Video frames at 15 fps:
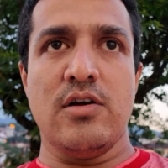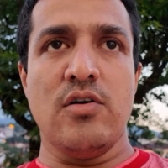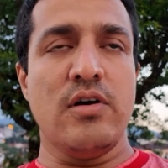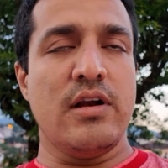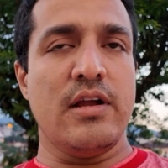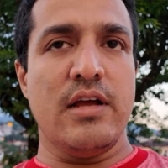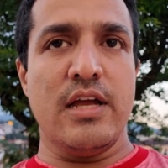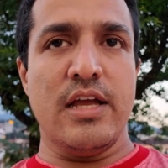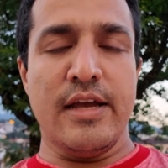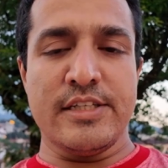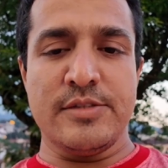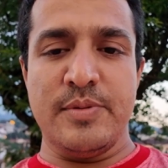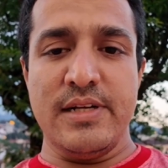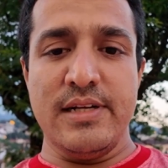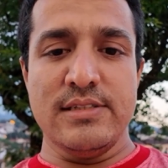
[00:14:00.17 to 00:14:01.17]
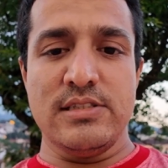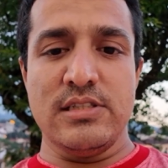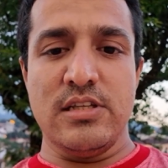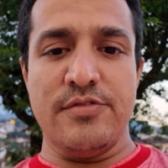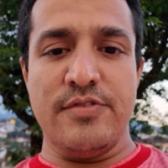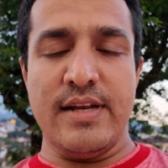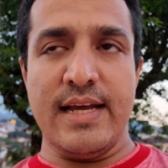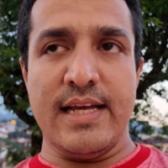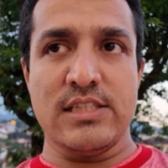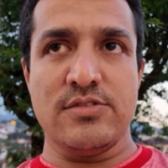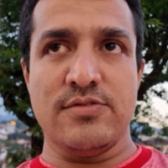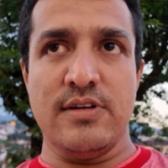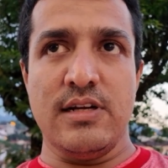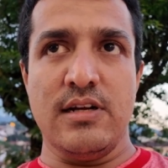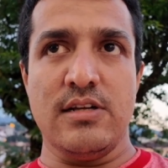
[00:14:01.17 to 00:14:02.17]
good experience in the
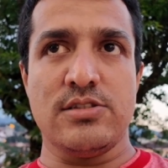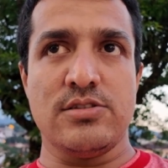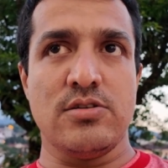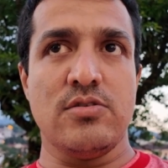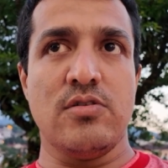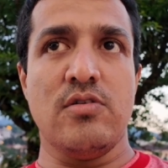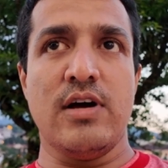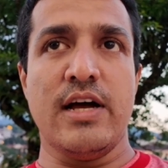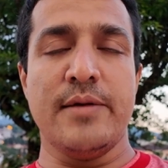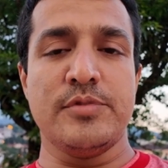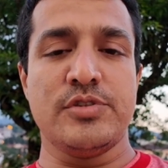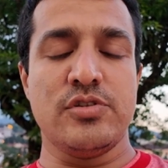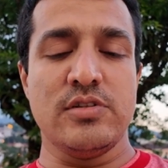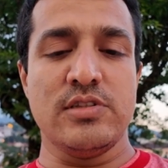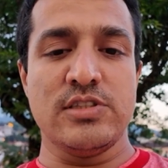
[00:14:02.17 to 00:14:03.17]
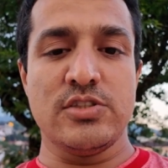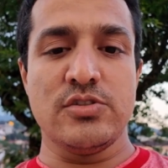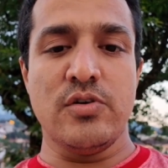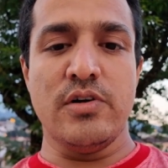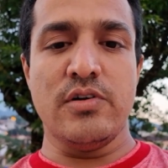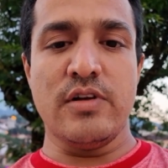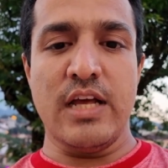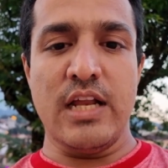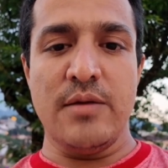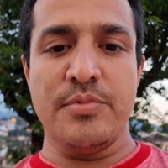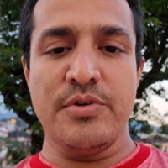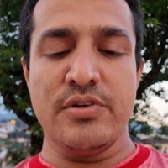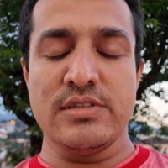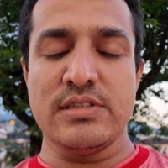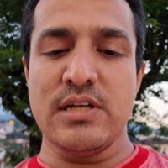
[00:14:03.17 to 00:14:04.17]
finance field, so I'm sure this is going to
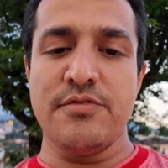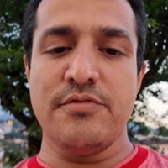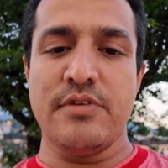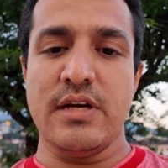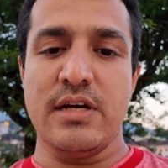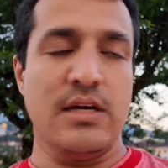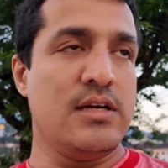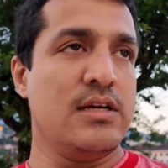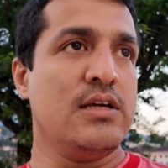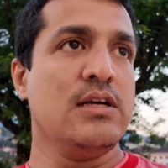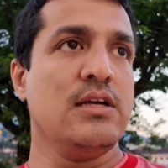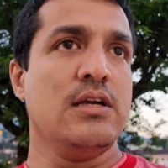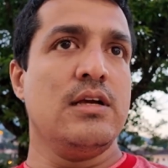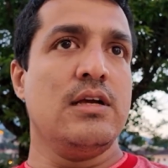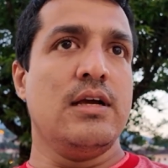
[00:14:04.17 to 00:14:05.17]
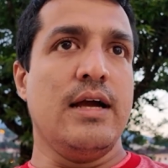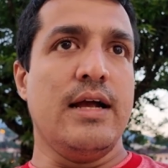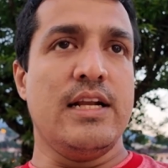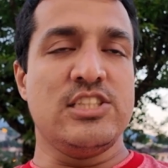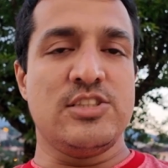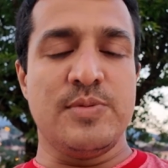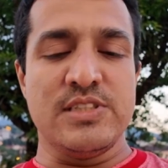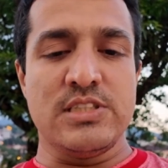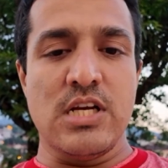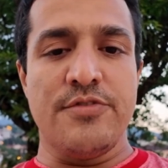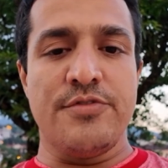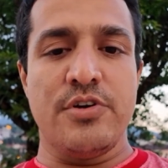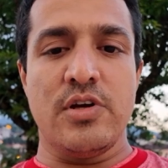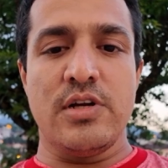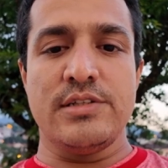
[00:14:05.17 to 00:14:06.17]
help you in some way, and especially
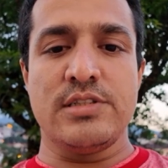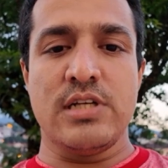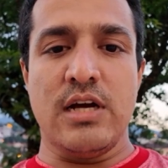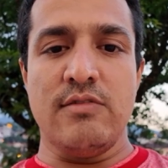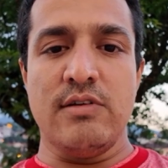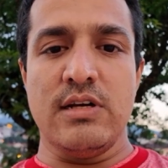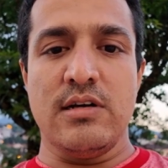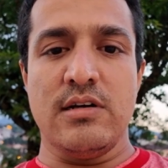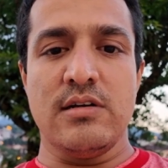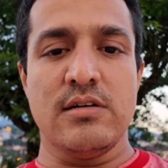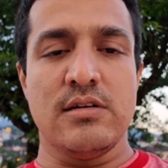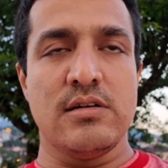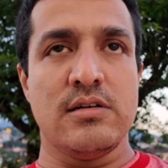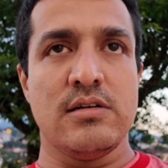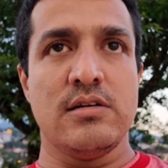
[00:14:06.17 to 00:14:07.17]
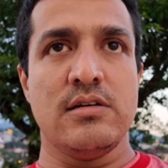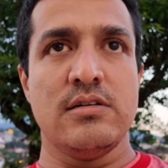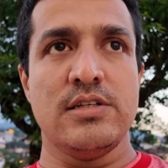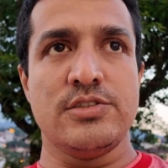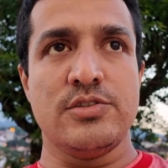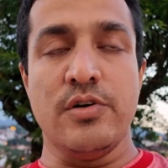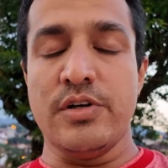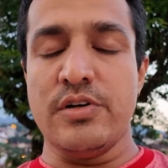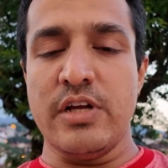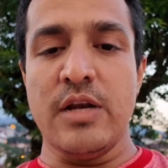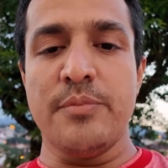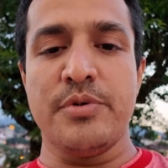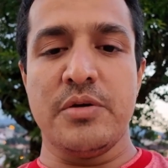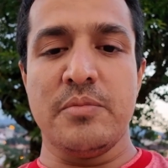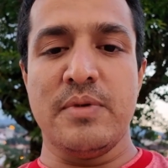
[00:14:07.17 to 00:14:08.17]
if you're a traveler, it's going to
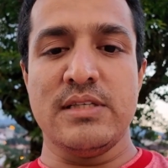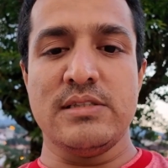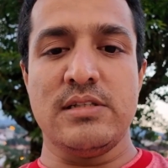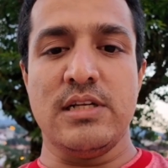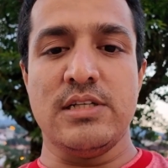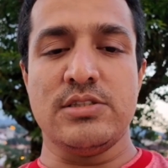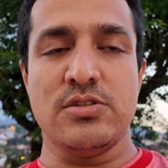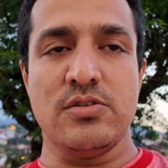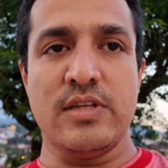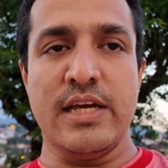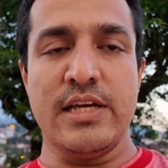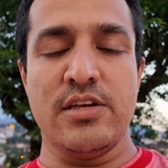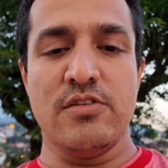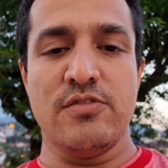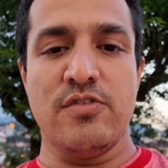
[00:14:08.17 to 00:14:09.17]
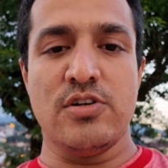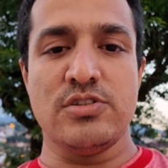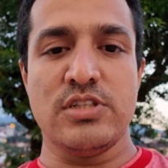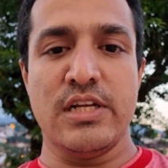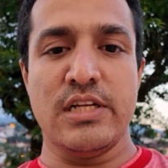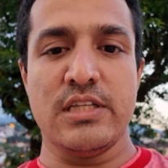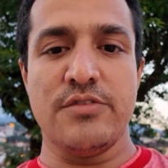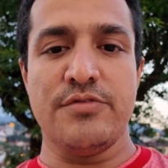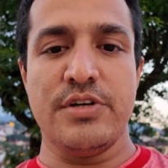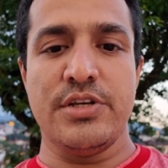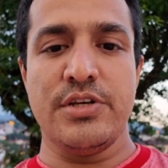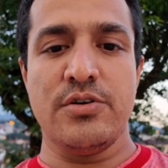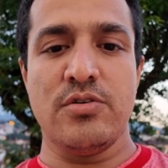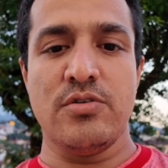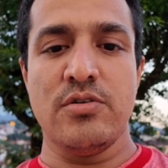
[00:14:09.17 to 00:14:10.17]
help you immensely. So thank you for joining the
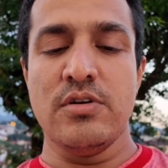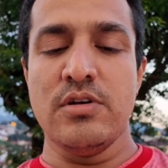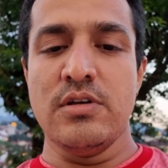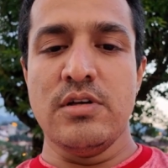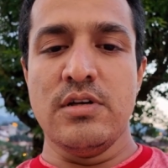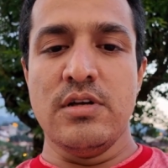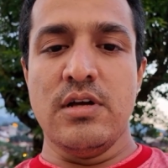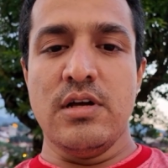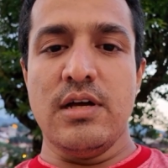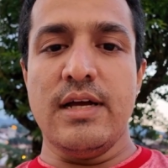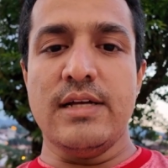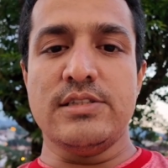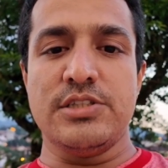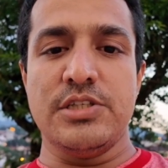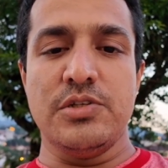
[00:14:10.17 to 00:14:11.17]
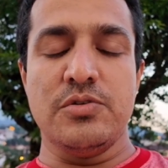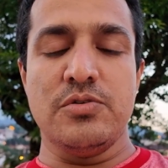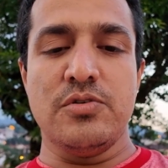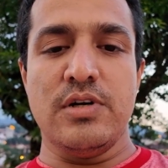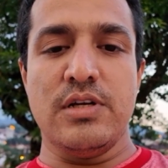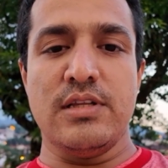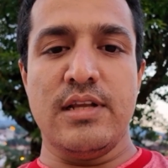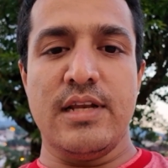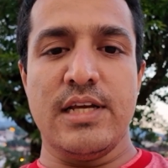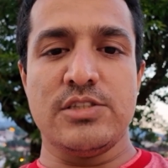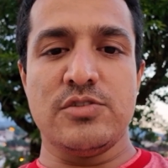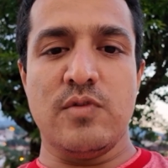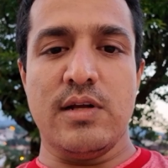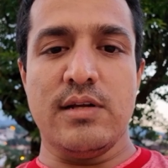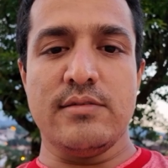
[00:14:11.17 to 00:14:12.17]
video, and see you in the
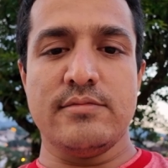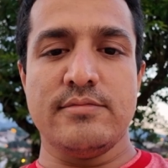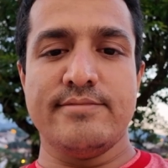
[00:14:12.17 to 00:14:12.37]
next one.